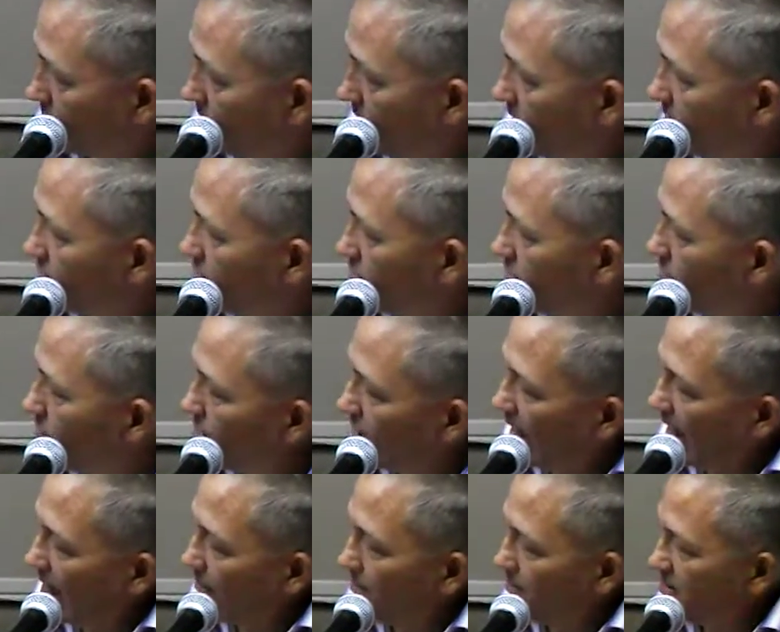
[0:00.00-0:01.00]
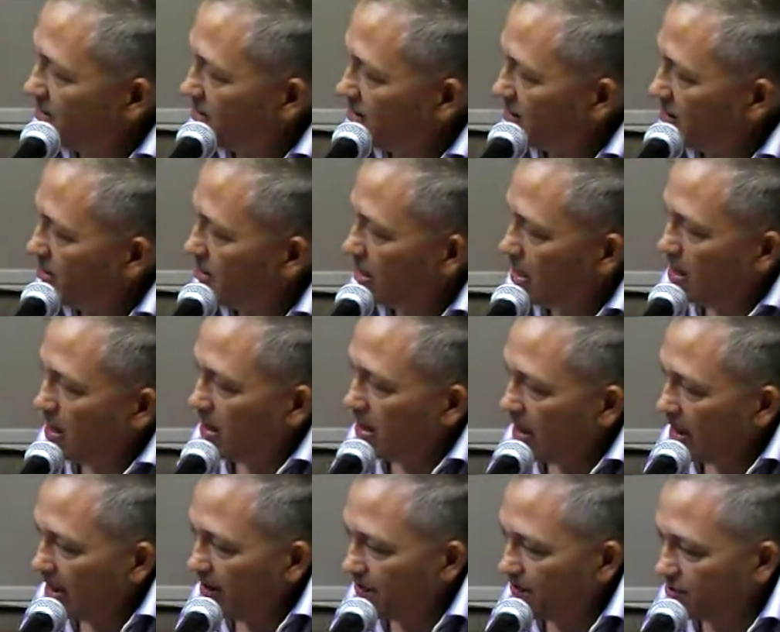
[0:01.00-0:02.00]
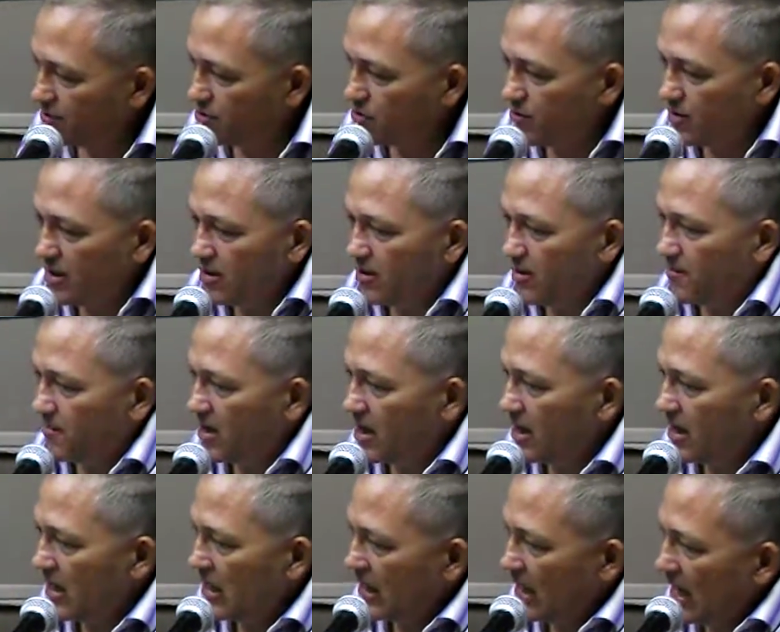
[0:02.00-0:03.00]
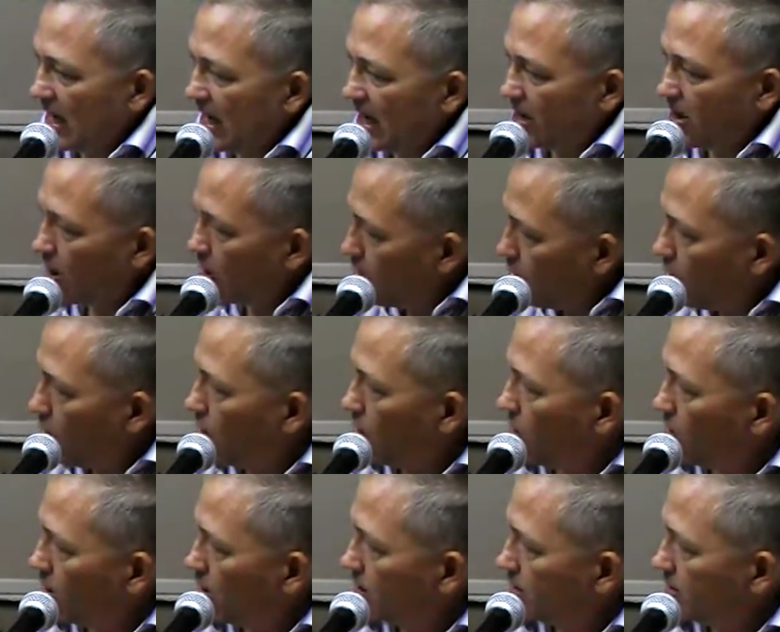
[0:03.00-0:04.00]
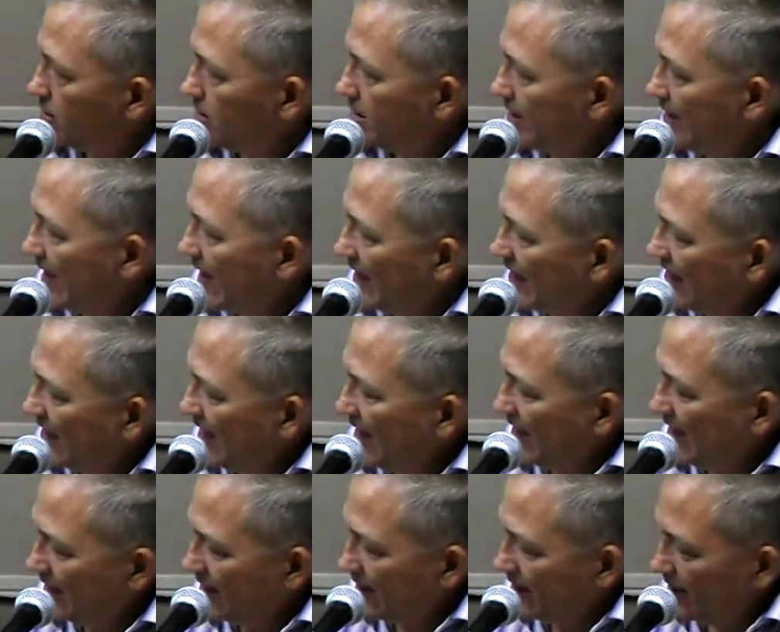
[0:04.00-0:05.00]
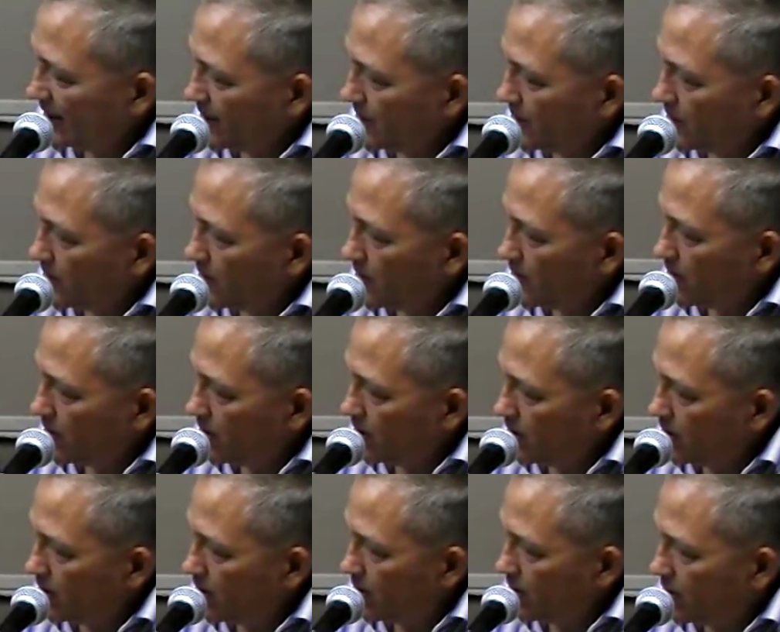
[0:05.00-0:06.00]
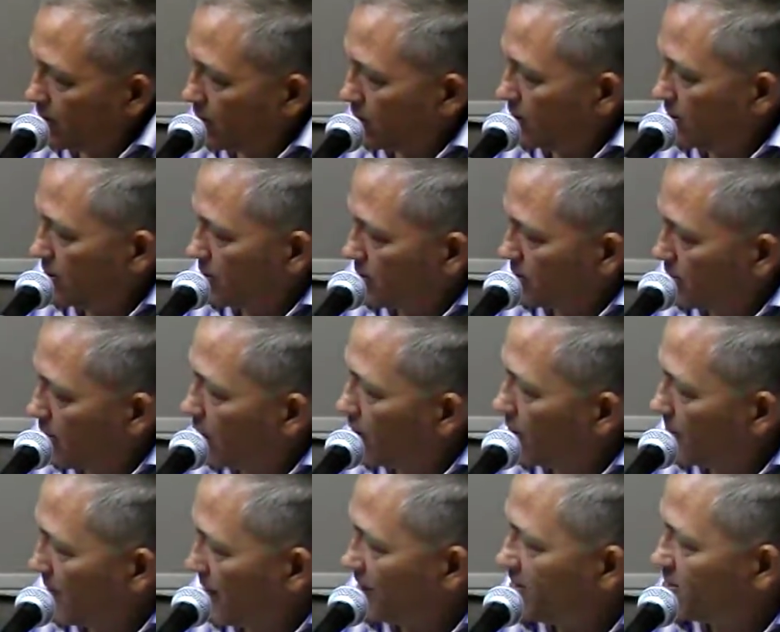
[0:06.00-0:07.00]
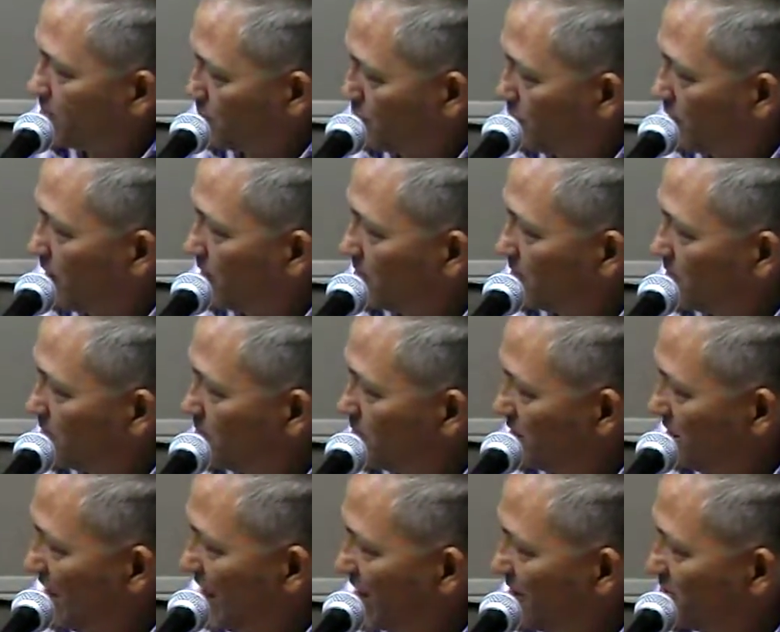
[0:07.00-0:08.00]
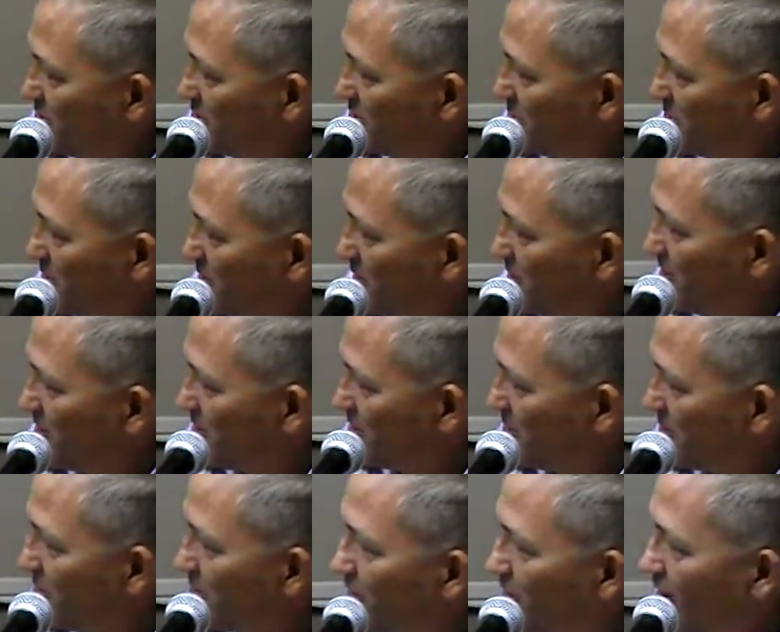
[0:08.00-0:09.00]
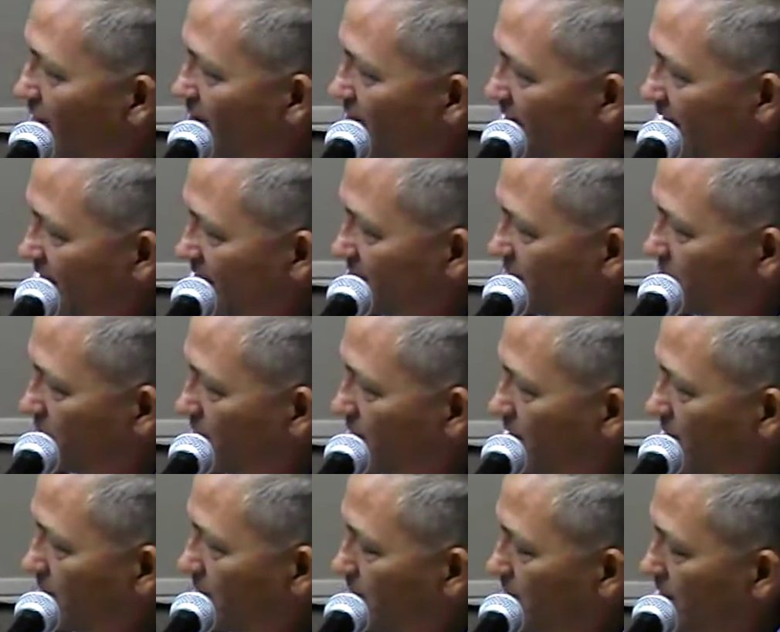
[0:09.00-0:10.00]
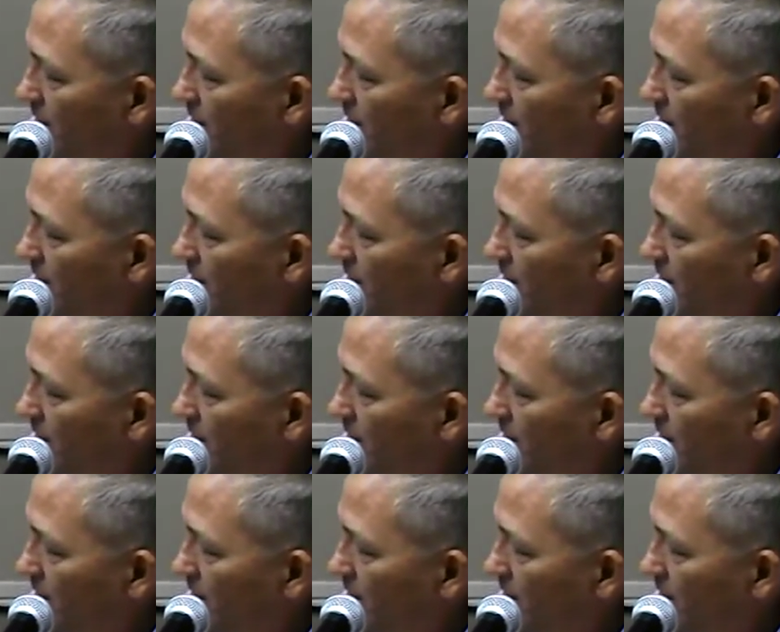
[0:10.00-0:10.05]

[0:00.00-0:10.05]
And so what happens is, if you treat the body like a whole, not like your arm has a problem with cancer, or you know, your heart has a problem,